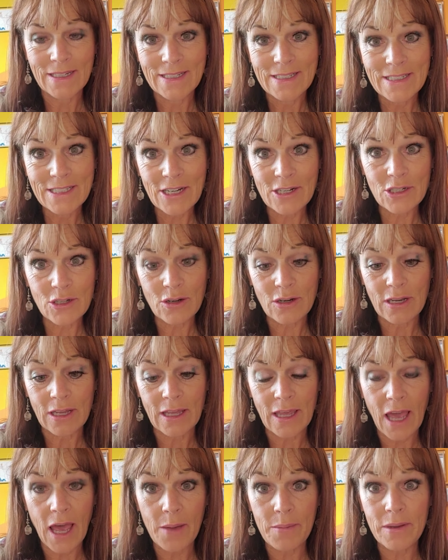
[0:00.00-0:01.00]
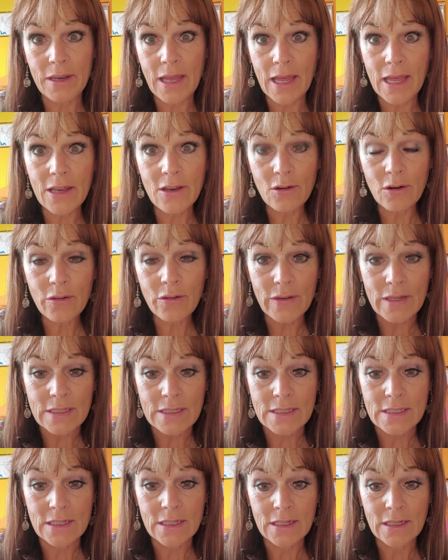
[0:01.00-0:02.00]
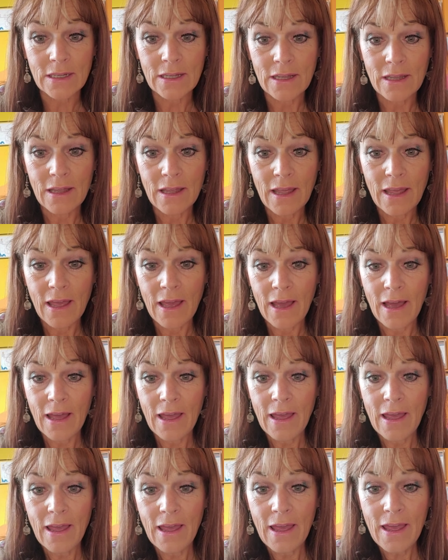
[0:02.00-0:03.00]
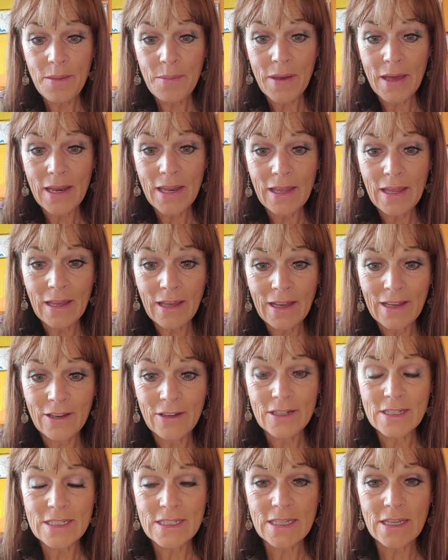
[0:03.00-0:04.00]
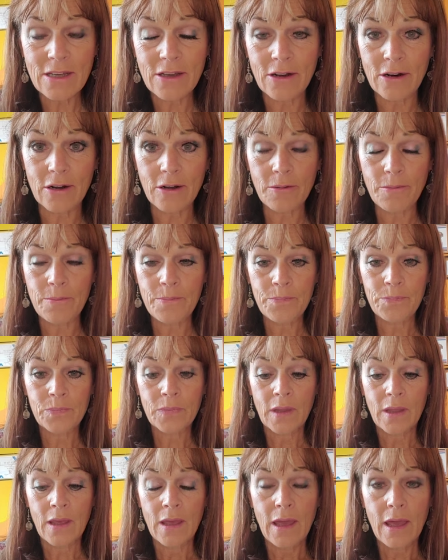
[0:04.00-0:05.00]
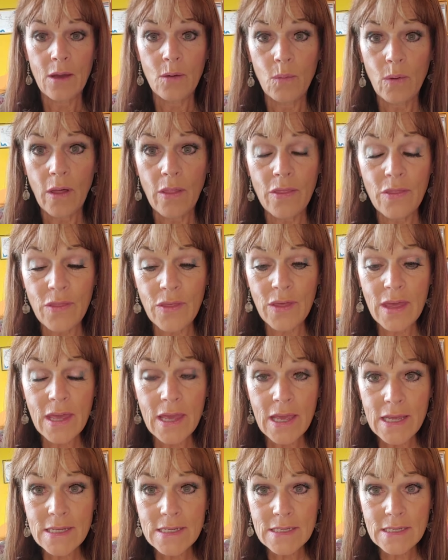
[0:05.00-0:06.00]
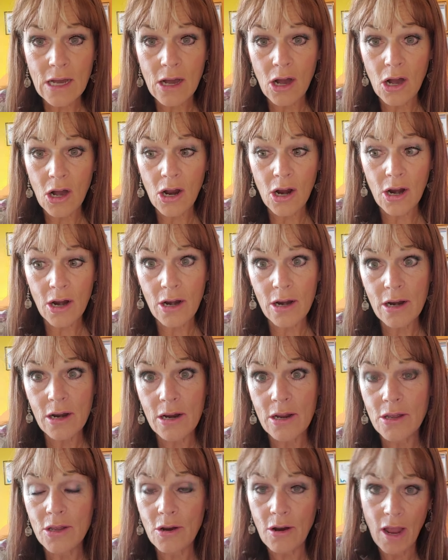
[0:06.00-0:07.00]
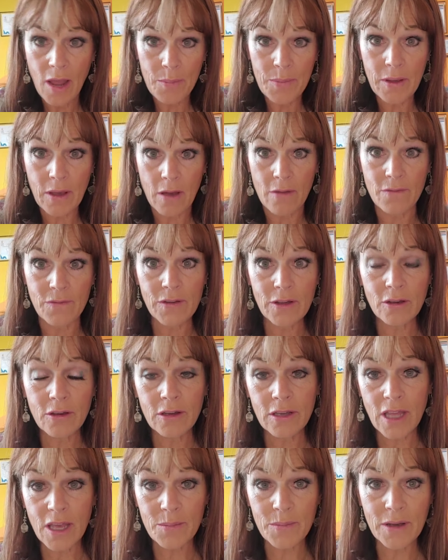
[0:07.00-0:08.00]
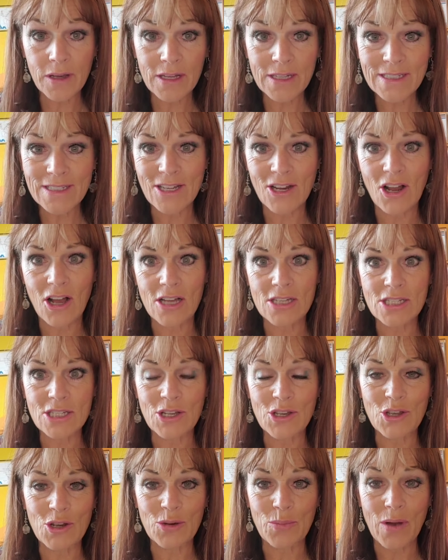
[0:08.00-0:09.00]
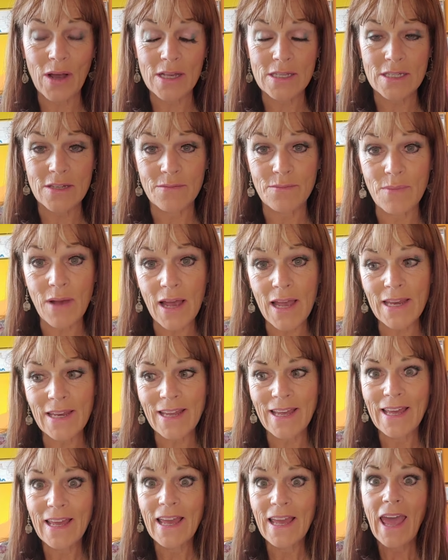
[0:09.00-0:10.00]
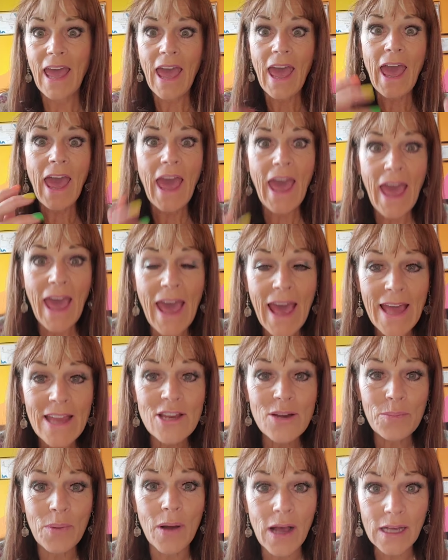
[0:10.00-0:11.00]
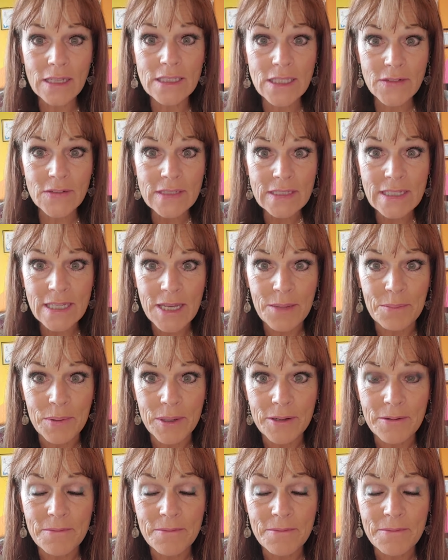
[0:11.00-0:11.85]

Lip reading: serotonin, GABA, and endorphins. Hey Betty, good to see you, girl. Well, these are your happy, calm, feel-good chemicals. They're also your positive mind and your positive sleep.